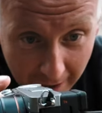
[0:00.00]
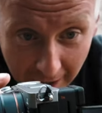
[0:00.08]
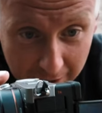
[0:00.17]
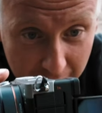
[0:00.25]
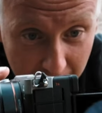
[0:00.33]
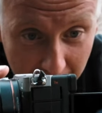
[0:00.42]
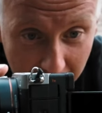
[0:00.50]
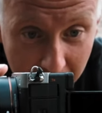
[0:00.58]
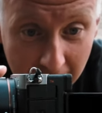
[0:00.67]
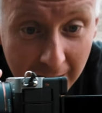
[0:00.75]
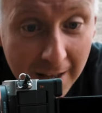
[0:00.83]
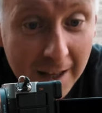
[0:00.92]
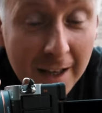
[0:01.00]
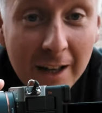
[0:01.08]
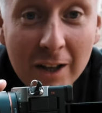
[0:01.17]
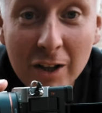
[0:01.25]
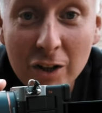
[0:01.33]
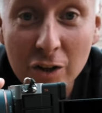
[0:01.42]
actually,
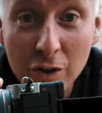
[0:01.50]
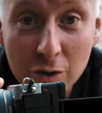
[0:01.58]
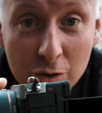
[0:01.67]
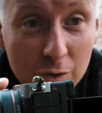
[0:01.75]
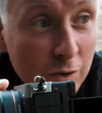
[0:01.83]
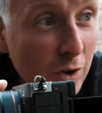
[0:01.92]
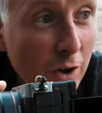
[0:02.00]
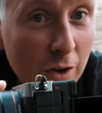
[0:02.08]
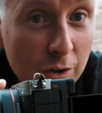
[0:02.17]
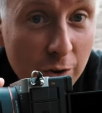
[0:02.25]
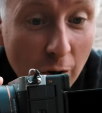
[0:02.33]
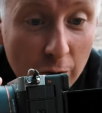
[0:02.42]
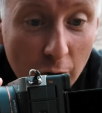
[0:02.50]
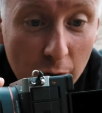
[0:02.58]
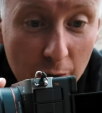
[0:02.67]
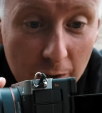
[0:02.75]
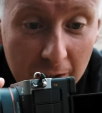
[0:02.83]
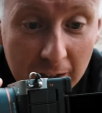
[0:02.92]
it
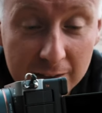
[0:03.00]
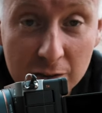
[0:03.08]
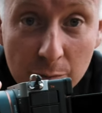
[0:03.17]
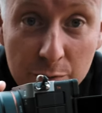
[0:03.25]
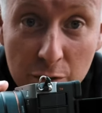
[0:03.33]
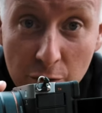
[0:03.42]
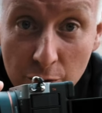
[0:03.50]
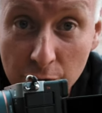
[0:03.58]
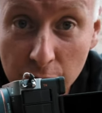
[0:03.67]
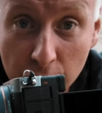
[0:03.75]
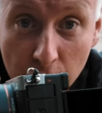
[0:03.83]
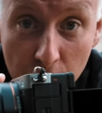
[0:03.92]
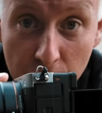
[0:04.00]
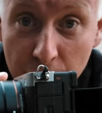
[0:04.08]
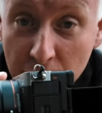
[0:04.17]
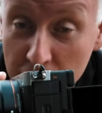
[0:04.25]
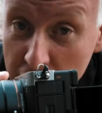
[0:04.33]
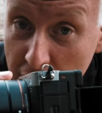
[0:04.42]
doesn't obscure your
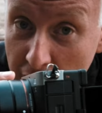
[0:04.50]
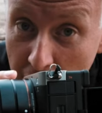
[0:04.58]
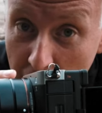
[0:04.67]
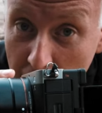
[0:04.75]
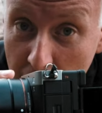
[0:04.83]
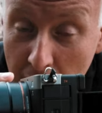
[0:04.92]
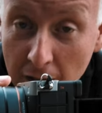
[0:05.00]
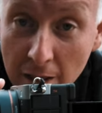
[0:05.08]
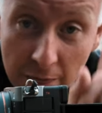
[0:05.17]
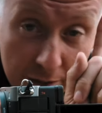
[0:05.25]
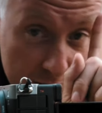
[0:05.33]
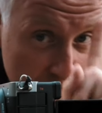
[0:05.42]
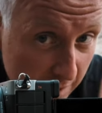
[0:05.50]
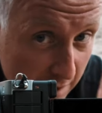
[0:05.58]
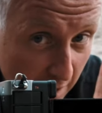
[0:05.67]
vision here. This is